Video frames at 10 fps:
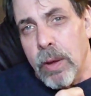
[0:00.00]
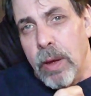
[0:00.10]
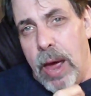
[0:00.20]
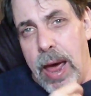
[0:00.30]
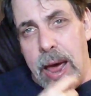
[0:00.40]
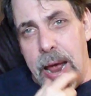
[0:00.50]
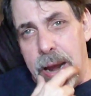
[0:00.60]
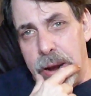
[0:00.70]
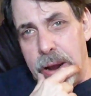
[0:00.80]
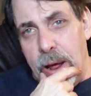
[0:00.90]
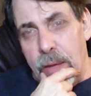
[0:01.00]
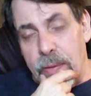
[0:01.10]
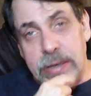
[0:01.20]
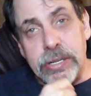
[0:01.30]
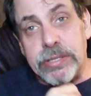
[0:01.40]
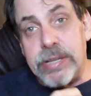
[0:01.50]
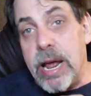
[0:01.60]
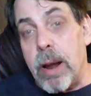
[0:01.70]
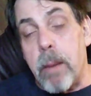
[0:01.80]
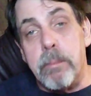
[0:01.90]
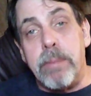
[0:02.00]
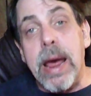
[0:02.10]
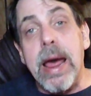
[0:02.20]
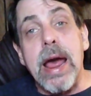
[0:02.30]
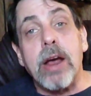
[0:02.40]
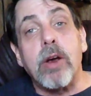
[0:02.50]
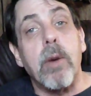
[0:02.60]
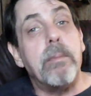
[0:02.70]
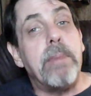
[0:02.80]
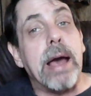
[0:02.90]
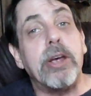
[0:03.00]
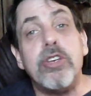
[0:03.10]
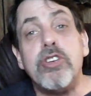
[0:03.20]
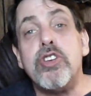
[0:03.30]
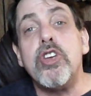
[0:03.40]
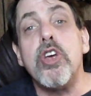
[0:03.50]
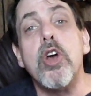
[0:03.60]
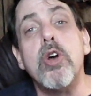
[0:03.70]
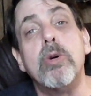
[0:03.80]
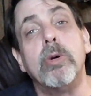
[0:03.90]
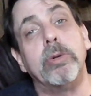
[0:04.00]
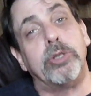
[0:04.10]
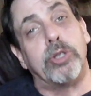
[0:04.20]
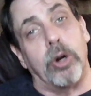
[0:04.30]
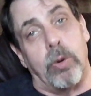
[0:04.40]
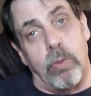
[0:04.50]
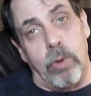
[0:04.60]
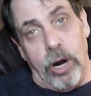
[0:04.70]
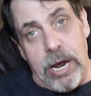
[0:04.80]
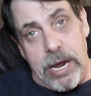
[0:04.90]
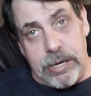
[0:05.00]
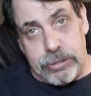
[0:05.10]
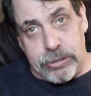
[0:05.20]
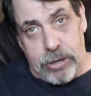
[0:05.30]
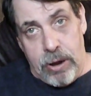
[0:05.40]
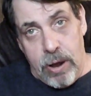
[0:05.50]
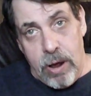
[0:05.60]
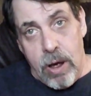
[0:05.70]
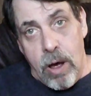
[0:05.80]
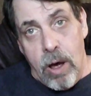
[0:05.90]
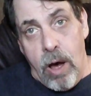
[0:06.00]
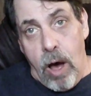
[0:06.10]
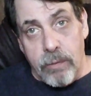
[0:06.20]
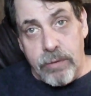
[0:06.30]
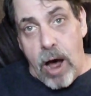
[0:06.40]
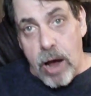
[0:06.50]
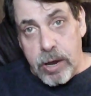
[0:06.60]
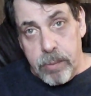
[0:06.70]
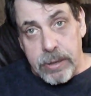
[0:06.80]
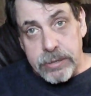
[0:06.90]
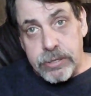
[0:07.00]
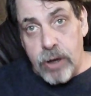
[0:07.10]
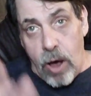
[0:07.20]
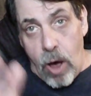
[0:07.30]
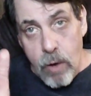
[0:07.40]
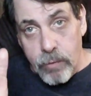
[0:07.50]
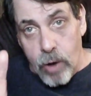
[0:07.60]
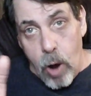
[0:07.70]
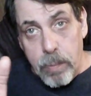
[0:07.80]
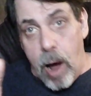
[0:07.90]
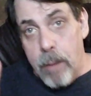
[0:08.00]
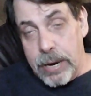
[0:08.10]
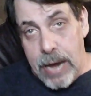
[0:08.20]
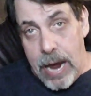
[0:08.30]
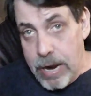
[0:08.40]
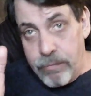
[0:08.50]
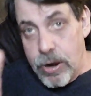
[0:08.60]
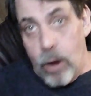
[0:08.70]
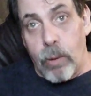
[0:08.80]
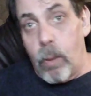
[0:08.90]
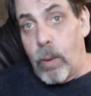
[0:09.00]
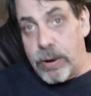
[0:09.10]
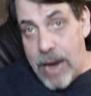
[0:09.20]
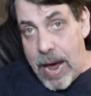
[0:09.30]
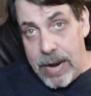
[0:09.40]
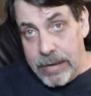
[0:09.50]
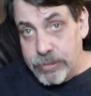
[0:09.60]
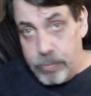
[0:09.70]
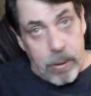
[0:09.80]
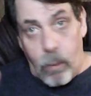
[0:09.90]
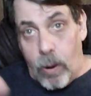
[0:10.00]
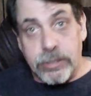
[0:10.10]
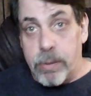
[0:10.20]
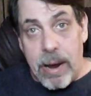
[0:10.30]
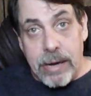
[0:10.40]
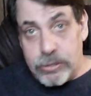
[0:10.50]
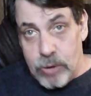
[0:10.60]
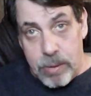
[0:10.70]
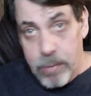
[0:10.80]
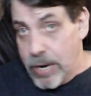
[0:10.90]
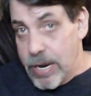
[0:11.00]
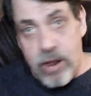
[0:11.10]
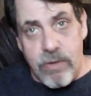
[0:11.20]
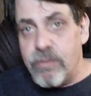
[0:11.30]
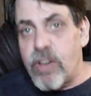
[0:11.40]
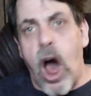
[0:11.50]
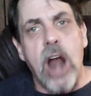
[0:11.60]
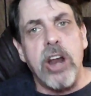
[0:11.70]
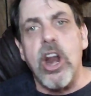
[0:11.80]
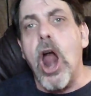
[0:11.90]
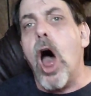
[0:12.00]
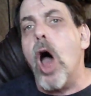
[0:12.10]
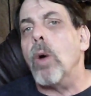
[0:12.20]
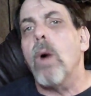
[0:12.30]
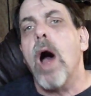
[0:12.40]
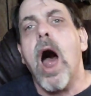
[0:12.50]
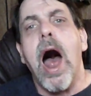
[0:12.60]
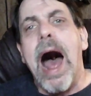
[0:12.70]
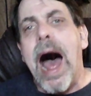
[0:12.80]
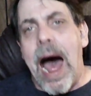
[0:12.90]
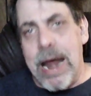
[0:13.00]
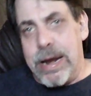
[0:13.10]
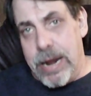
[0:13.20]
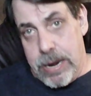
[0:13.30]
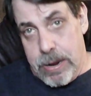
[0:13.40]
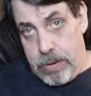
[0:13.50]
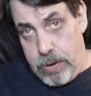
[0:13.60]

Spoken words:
And they just did a big, huge release of documents over Obamagate. And if you don't know what that is, you've been watching the mainstream media, you've got no idea.